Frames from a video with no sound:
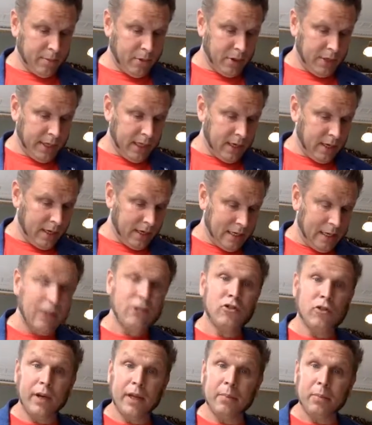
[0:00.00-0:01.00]
you can literally
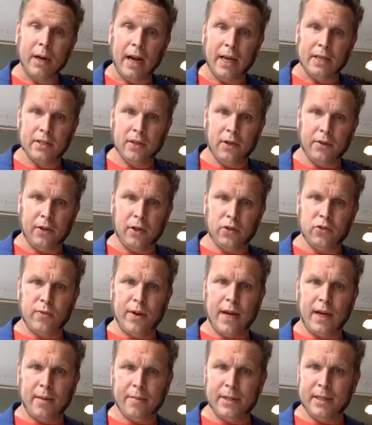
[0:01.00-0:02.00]
press on those
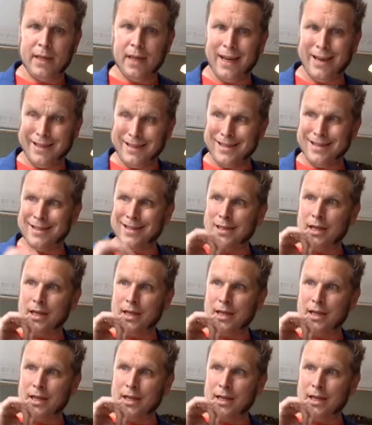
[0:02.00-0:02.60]
recommendations,